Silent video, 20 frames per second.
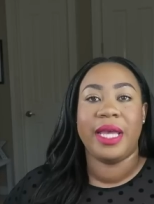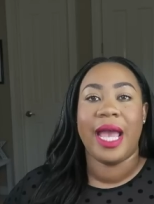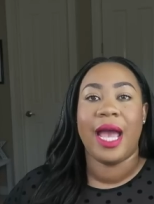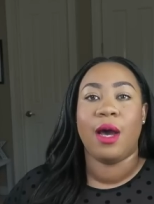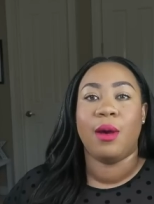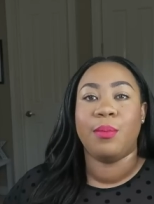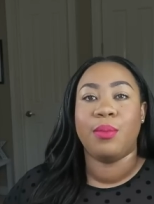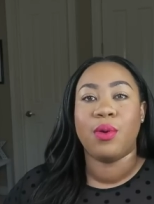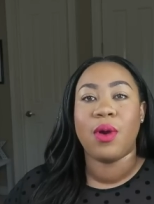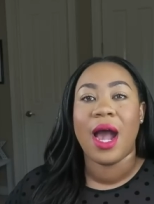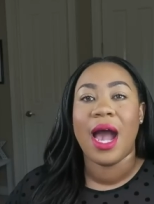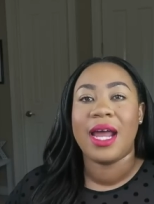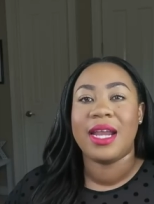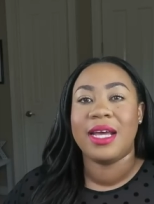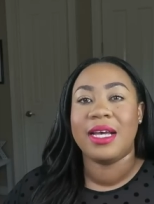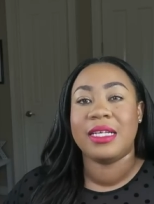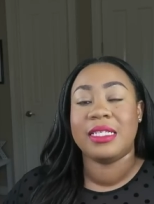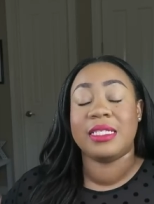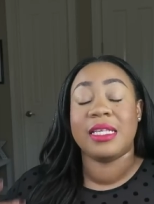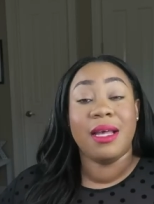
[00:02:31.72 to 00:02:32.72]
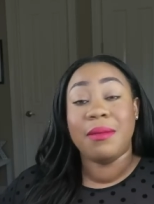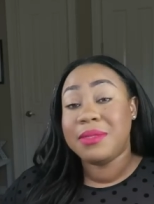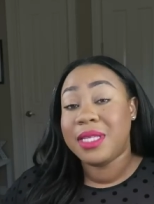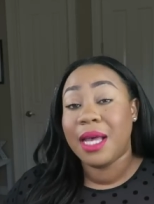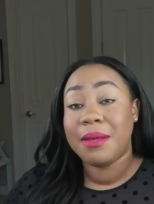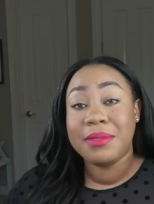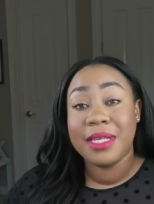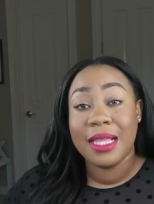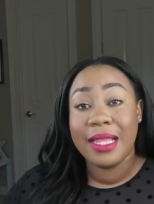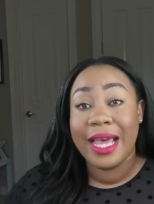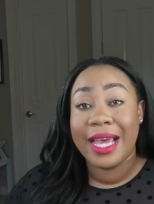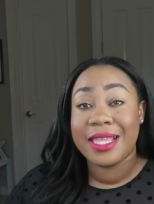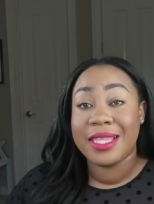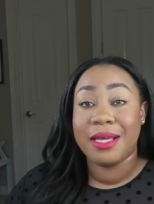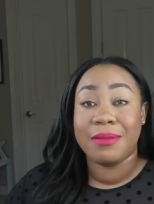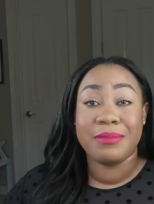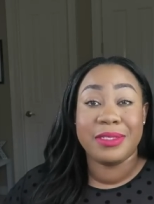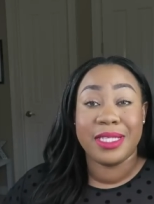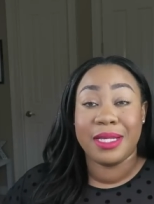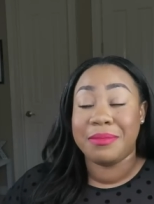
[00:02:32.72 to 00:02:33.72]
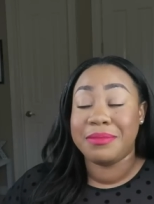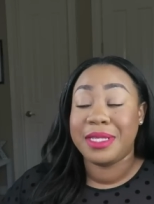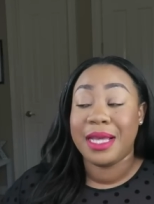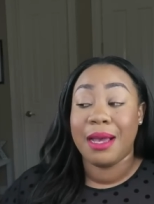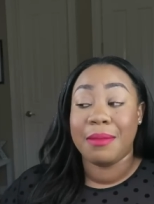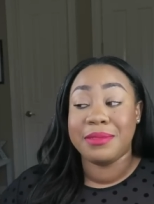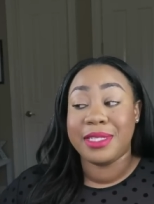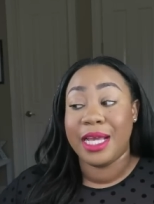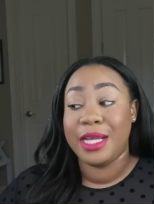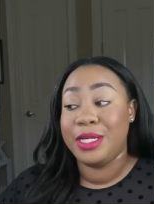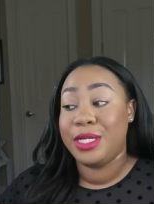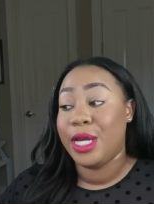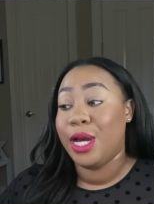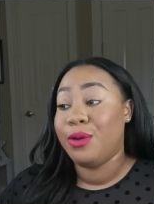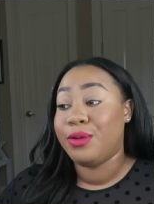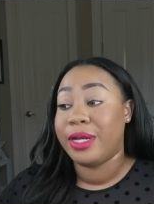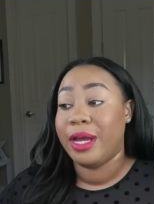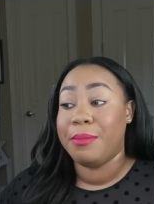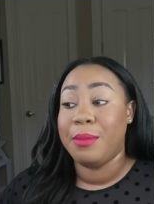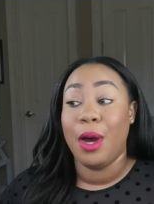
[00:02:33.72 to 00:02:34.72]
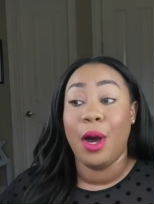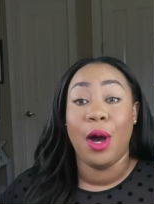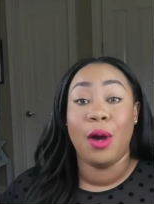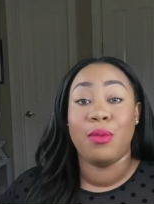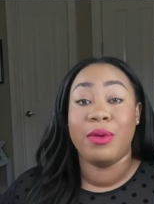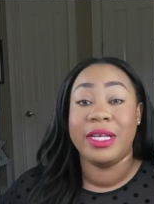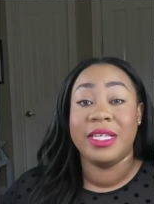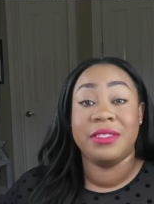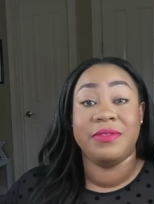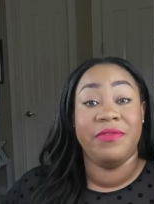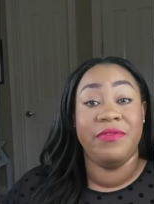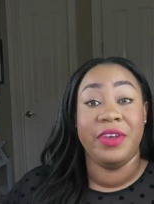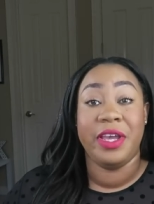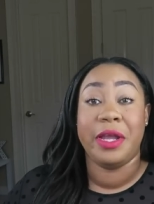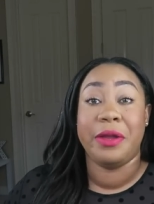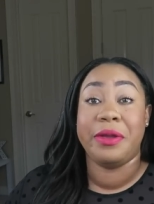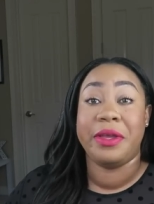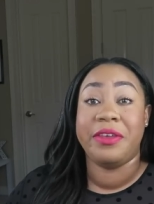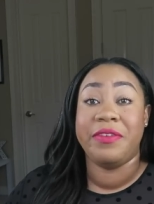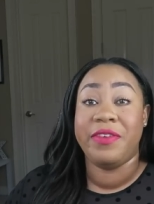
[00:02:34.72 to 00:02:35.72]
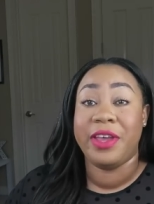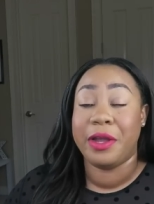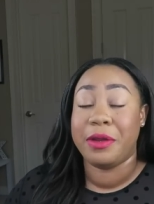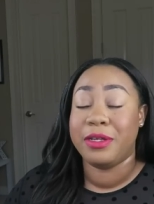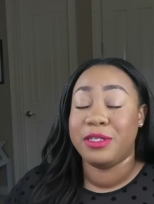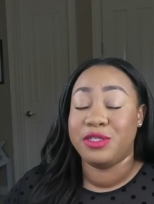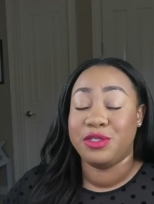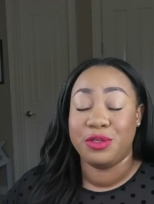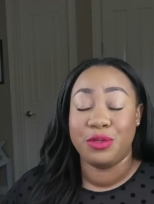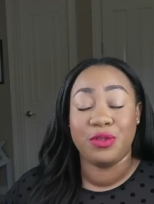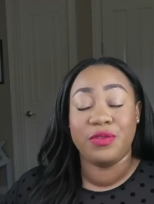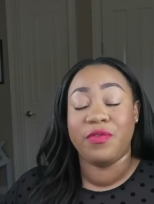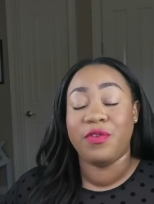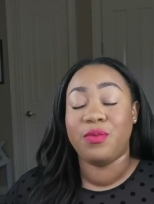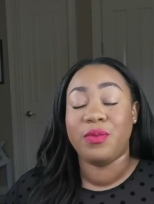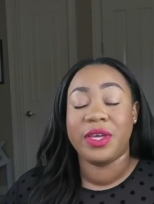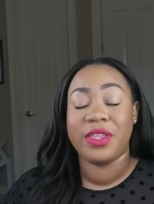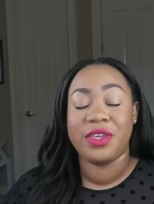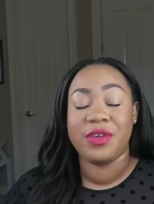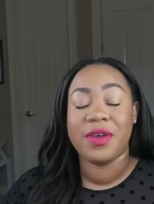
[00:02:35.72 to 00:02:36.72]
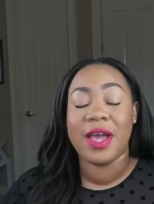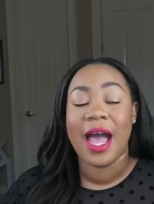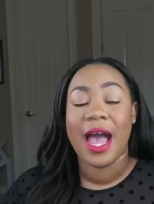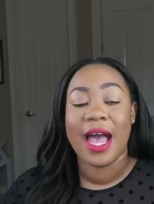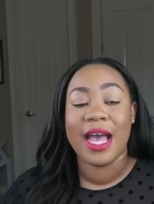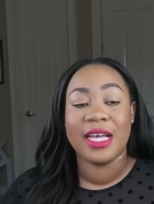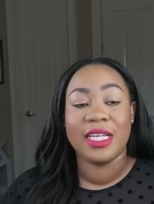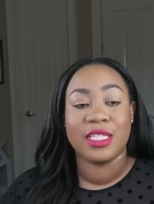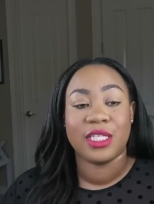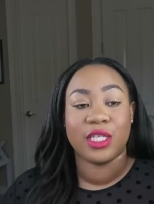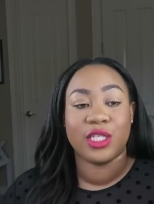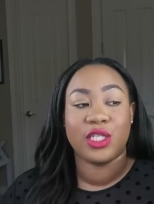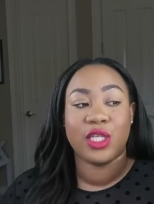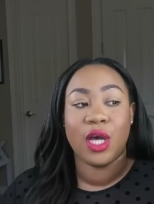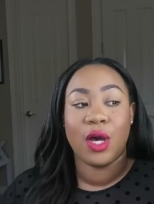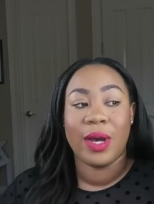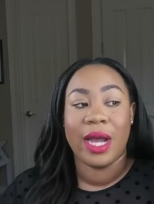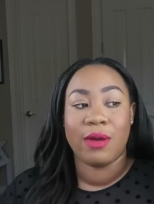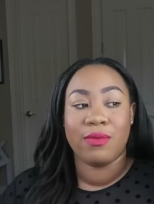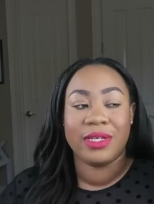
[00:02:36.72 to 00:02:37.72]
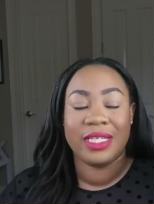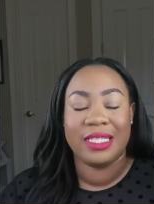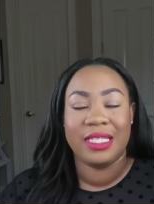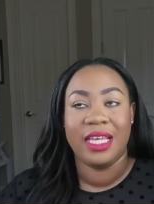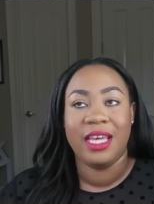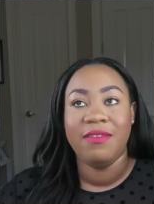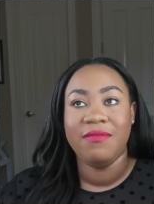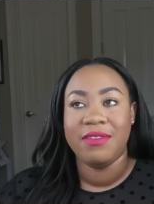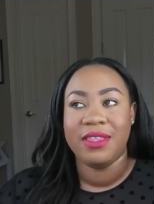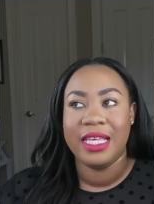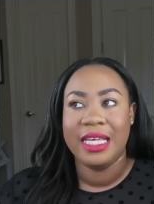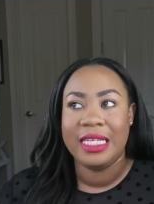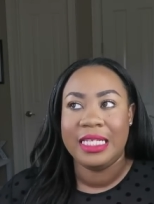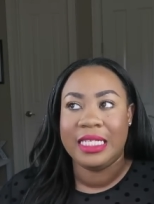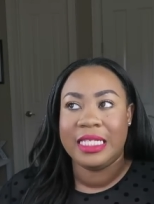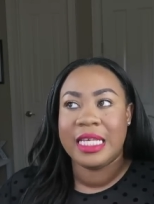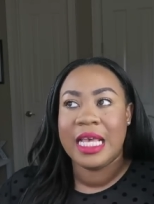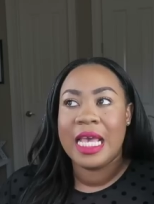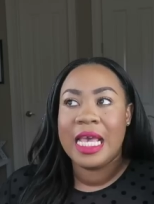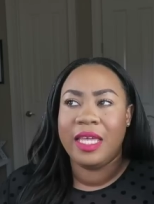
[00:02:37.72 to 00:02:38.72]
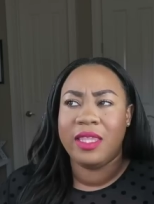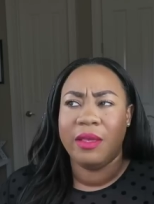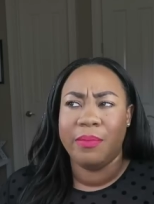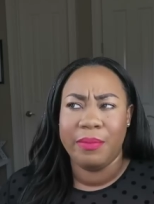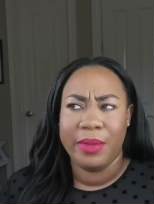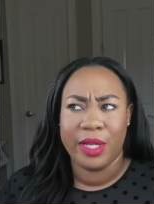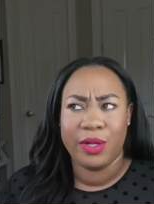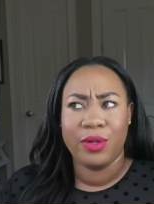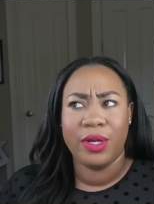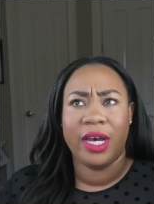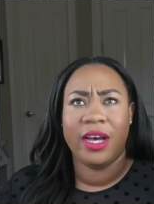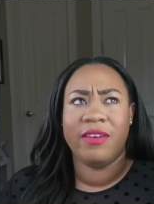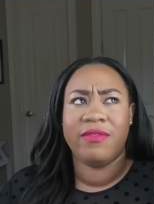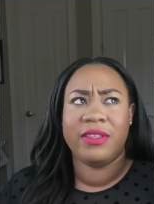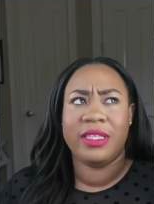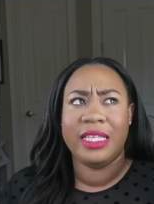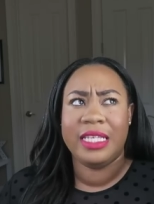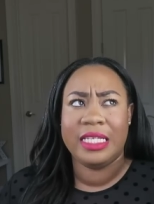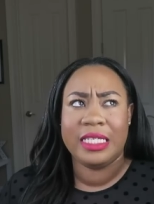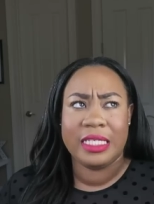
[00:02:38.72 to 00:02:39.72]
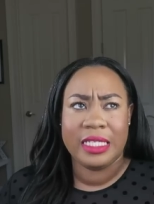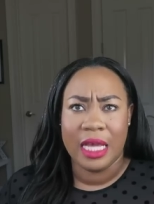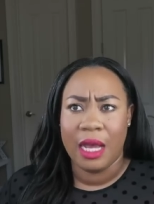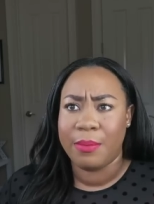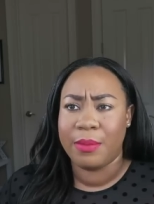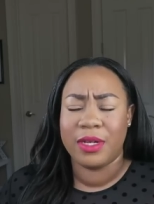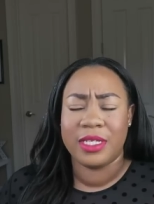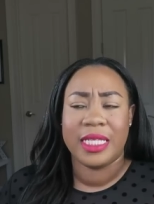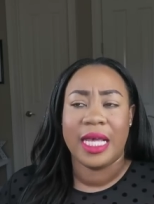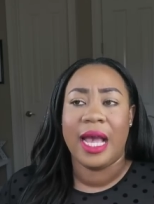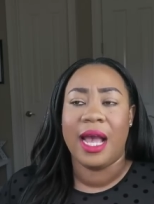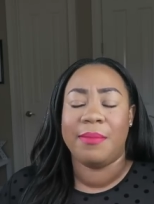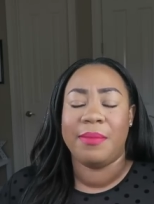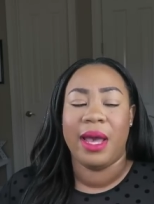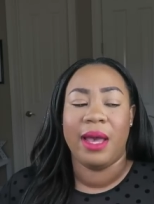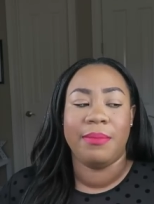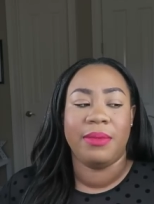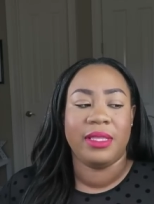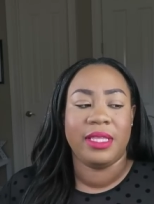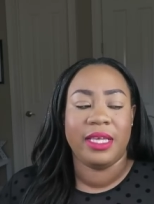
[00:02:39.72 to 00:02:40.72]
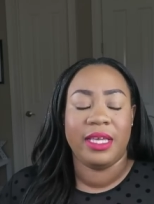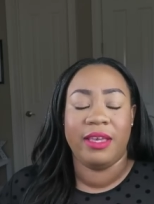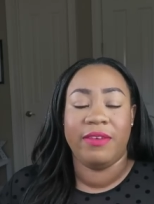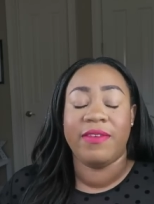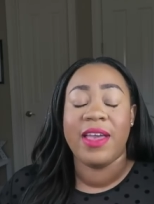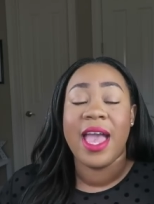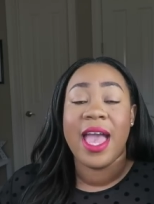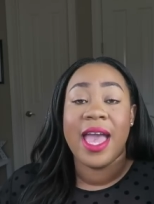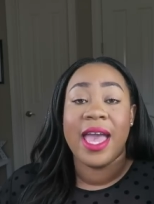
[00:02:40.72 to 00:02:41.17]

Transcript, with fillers: me out products. Sometimes I like them, sometimes I don't. I'm always very, very truthful with you guys. So I received this in the middle of the summertime, I believe,